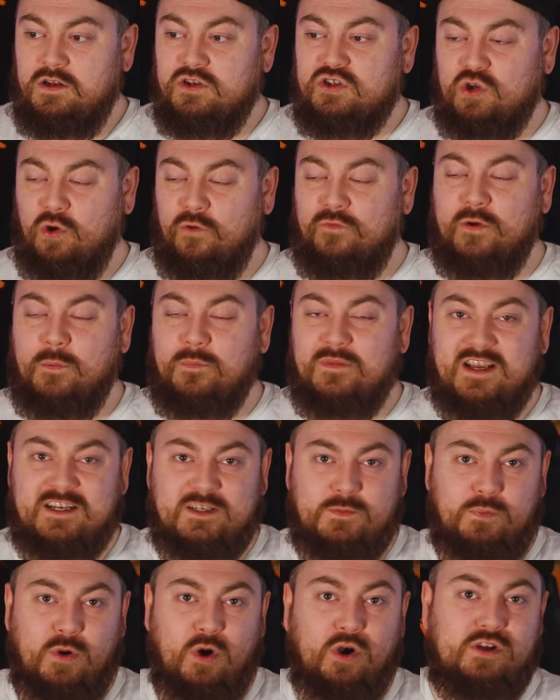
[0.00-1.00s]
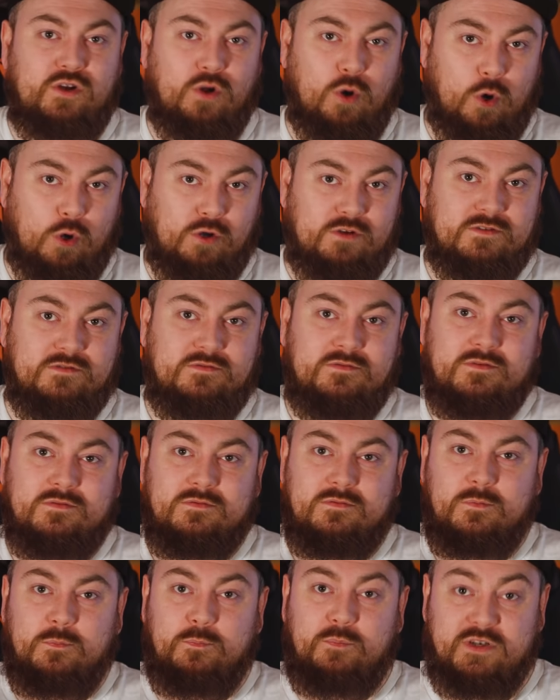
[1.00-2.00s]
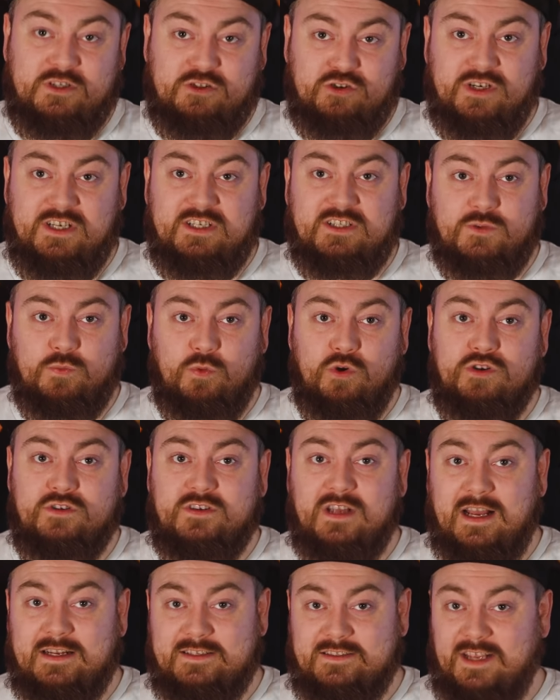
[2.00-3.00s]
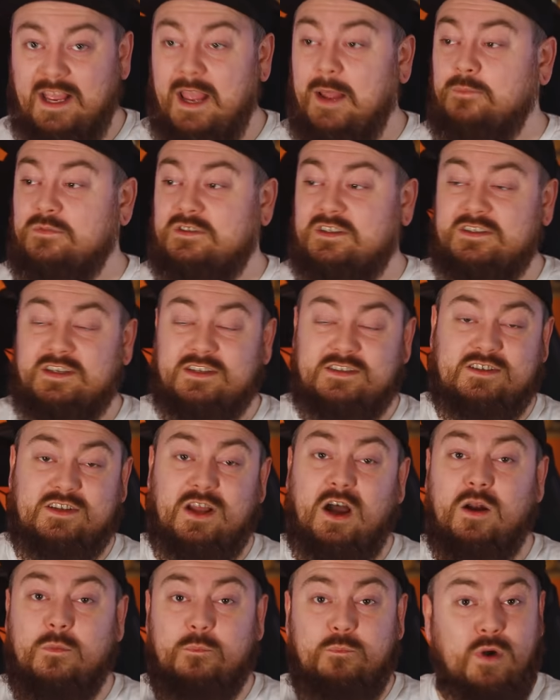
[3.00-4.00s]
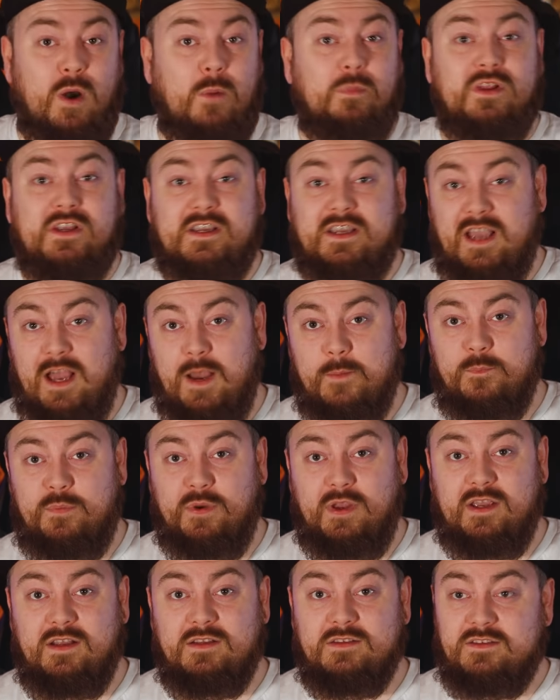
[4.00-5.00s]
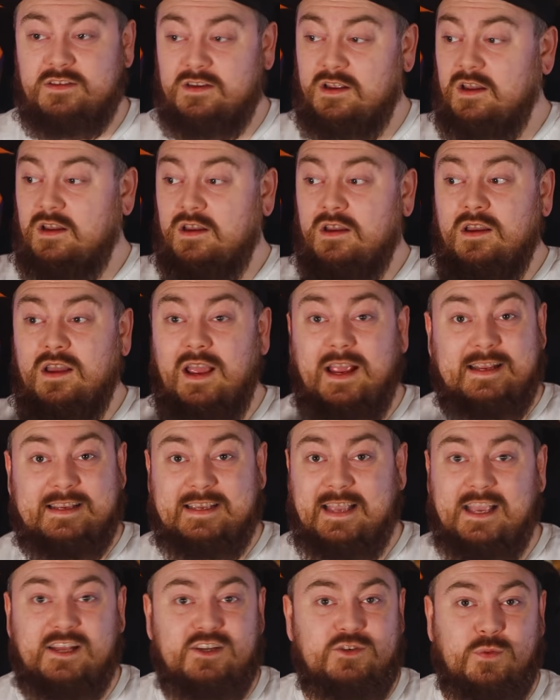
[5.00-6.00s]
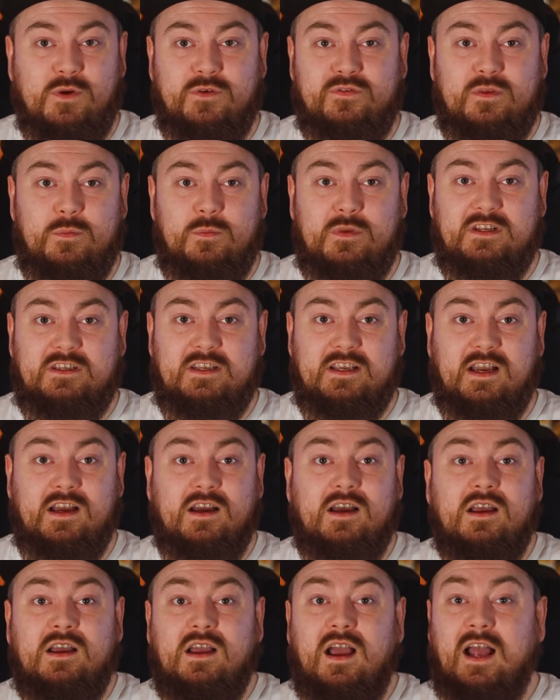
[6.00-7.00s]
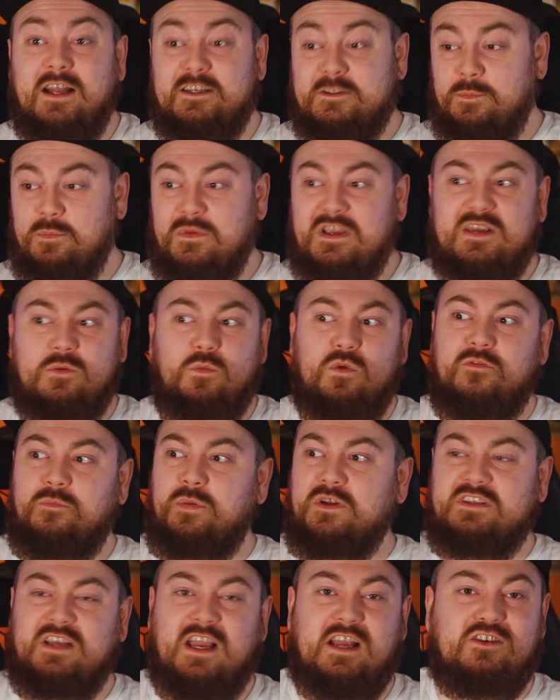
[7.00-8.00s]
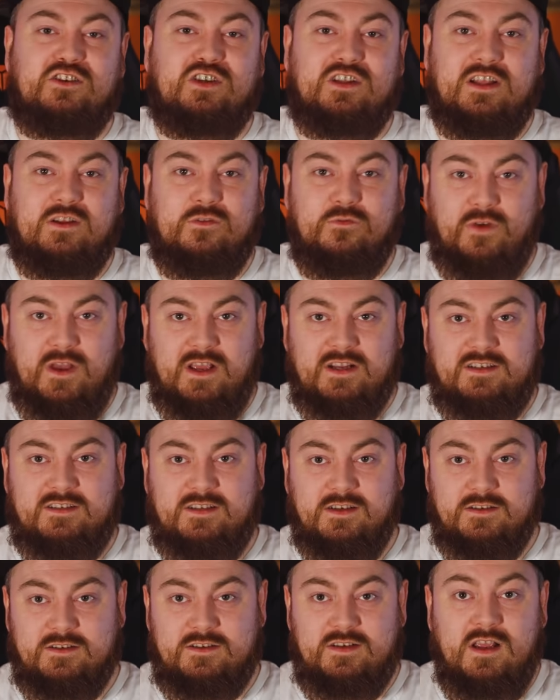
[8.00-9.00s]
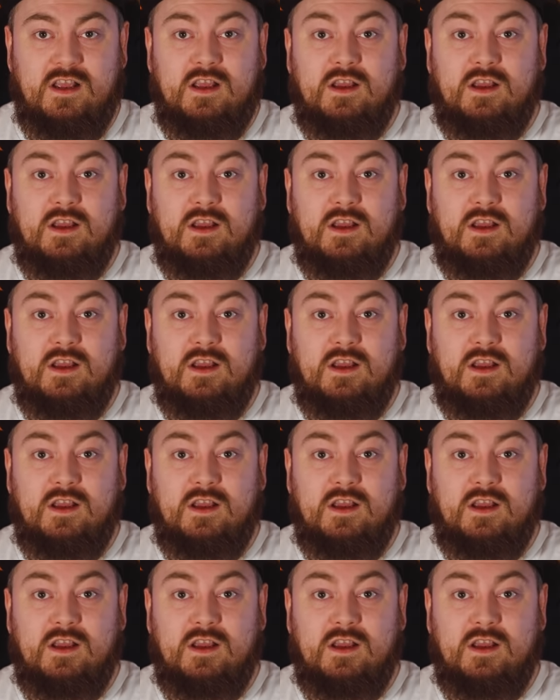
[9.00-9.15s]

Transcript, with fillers: So from this point on, Patrice would attempt to start public campaigns, engage with the media, and meet with potential investors